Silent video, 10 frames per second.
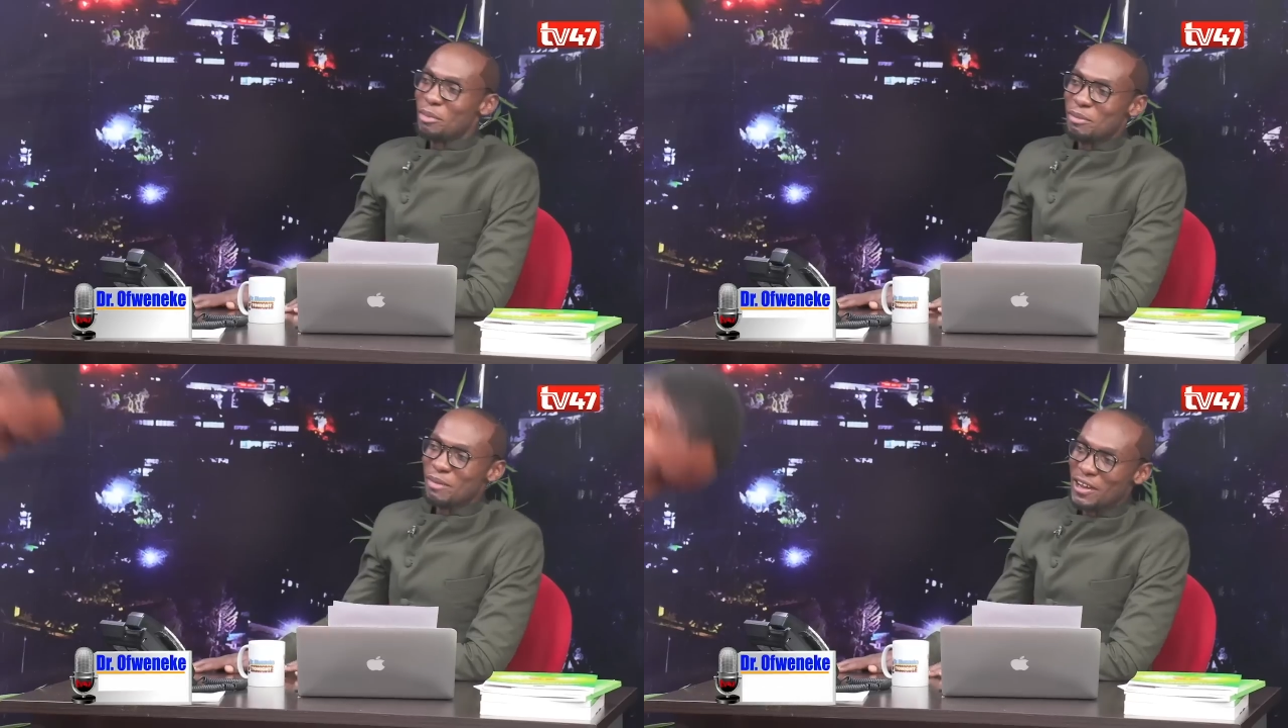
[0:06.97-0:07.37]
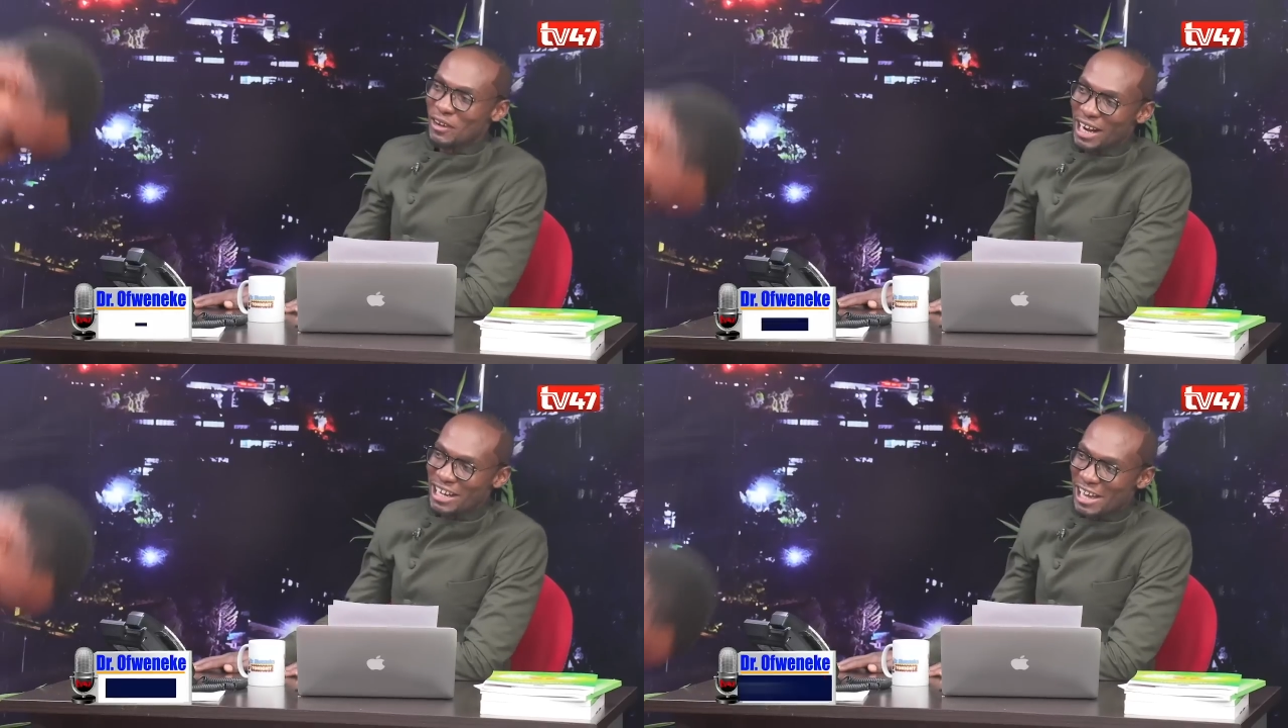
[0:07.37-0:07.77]
mayo
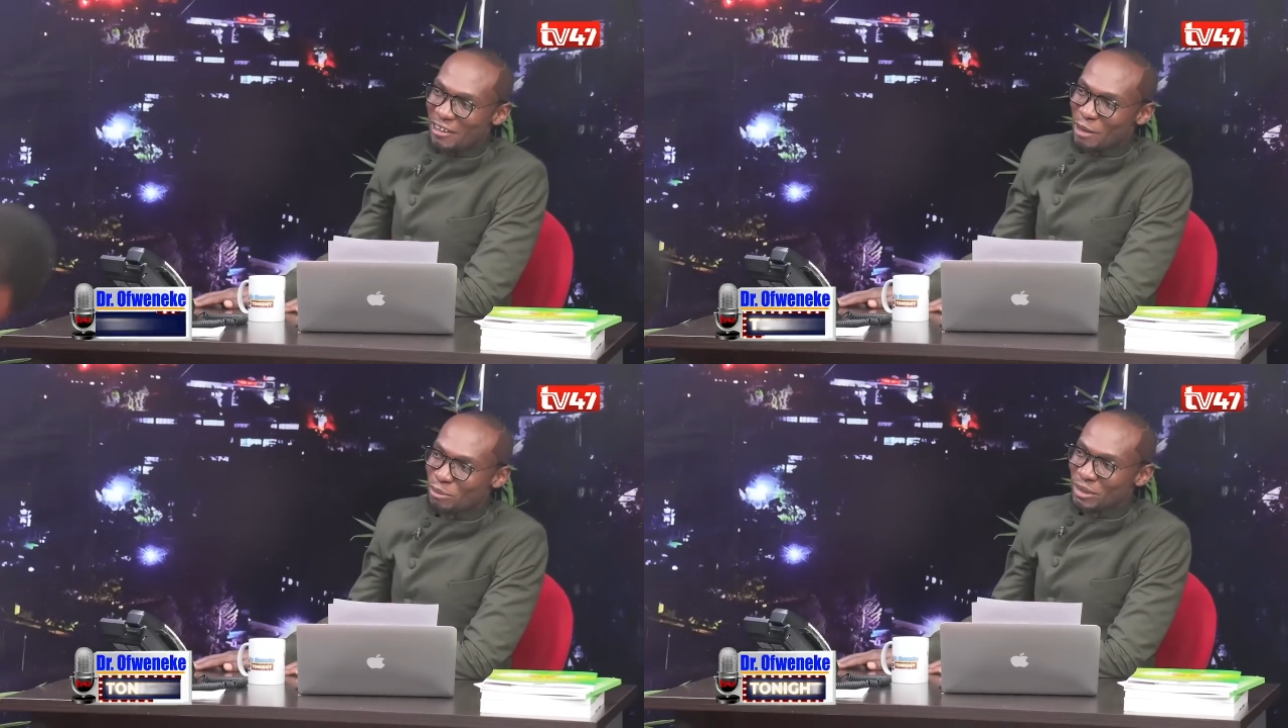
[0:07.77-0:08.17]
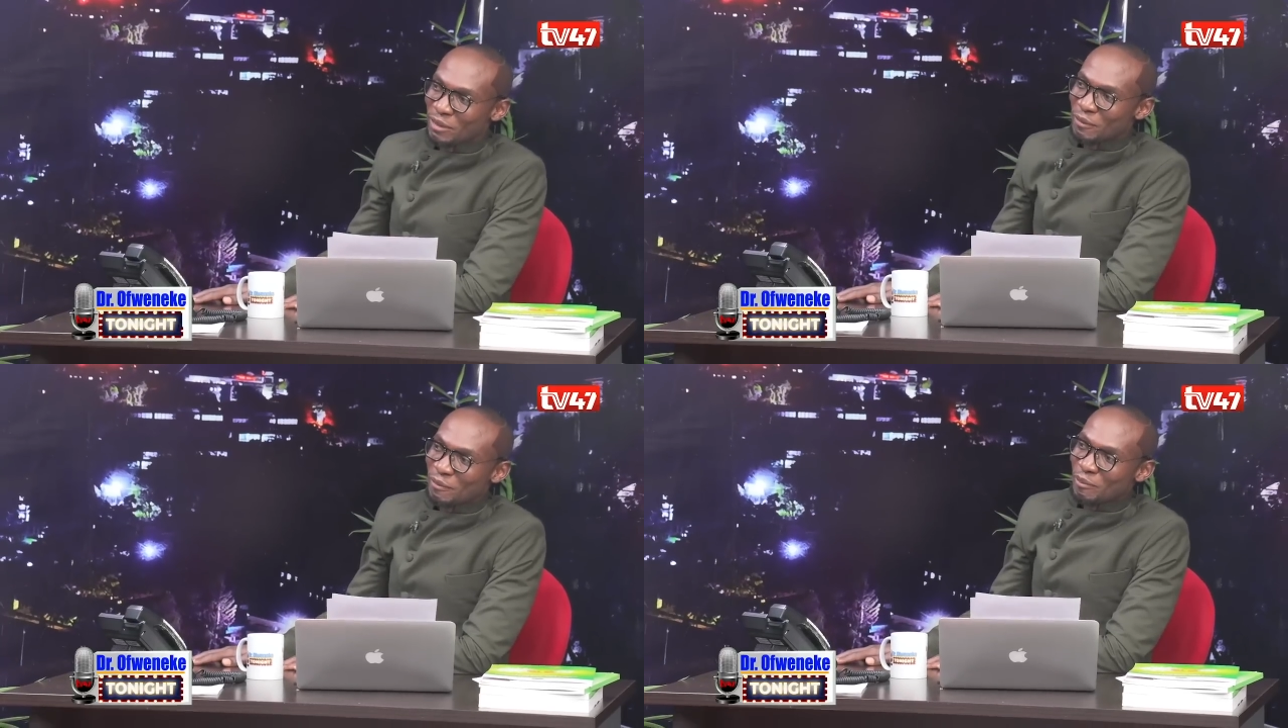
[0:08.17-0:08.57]
na niya wapi?
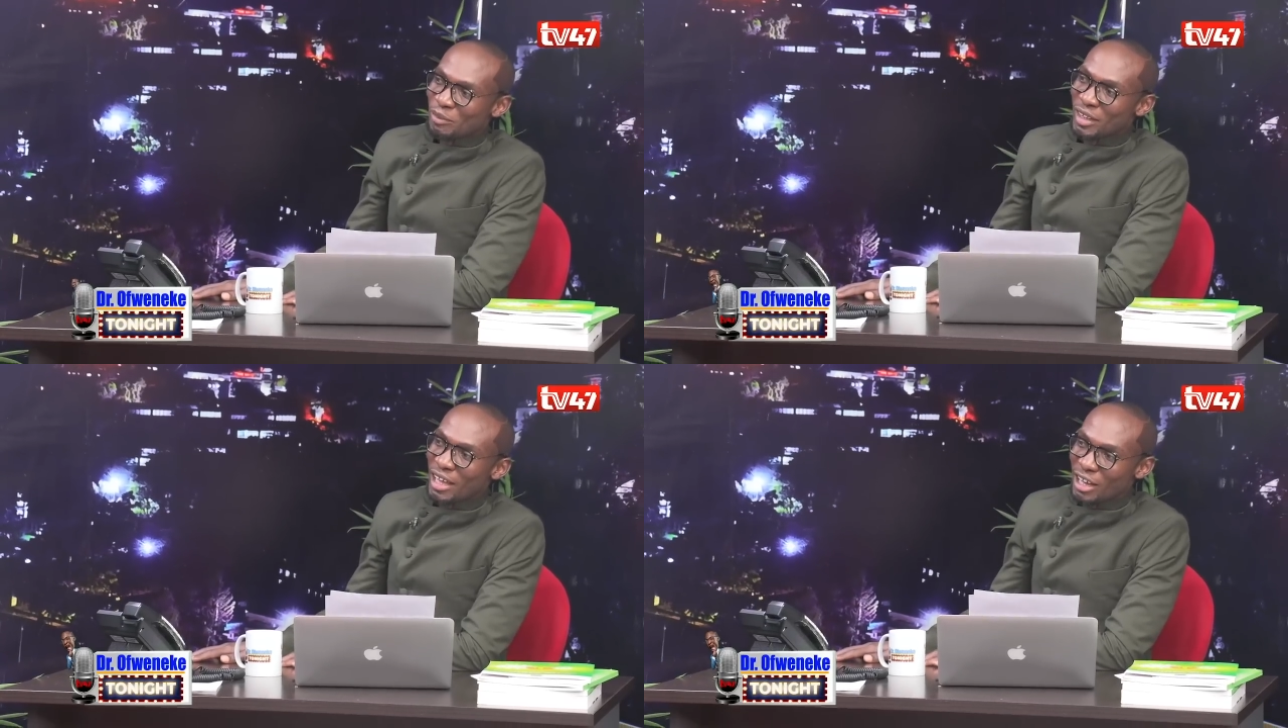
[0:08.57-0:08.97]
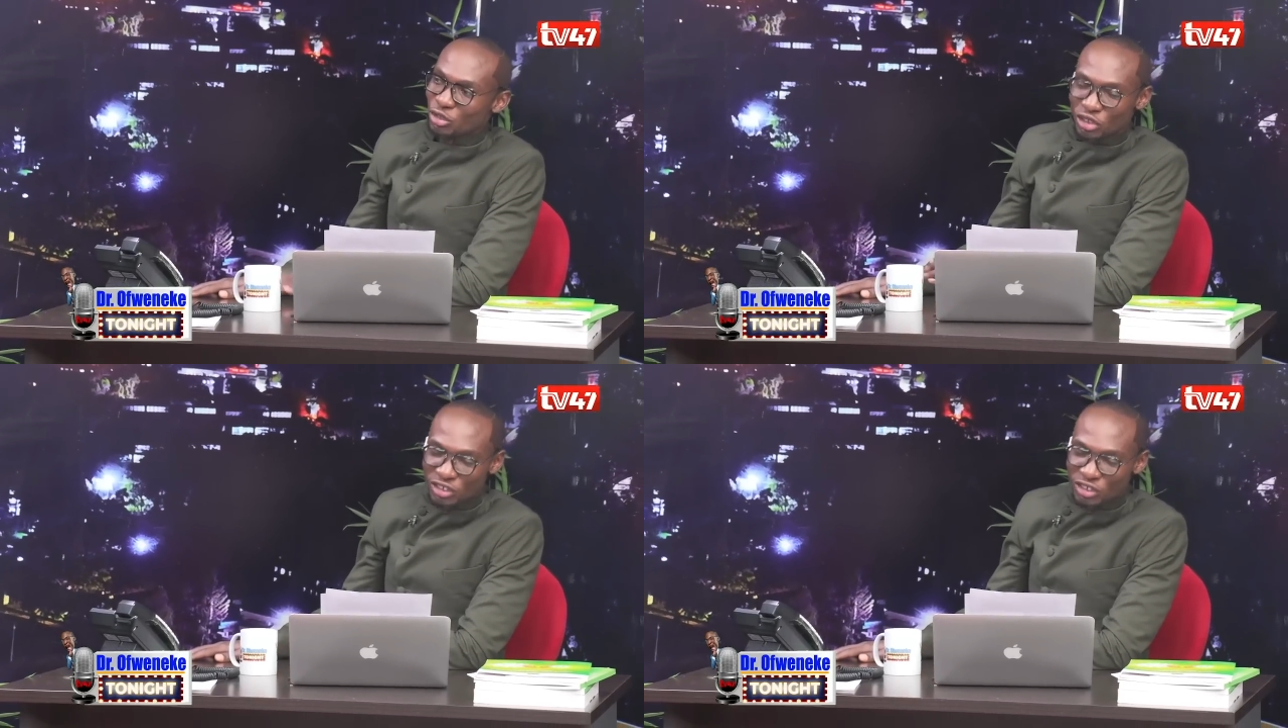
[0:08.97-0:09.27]
Shooting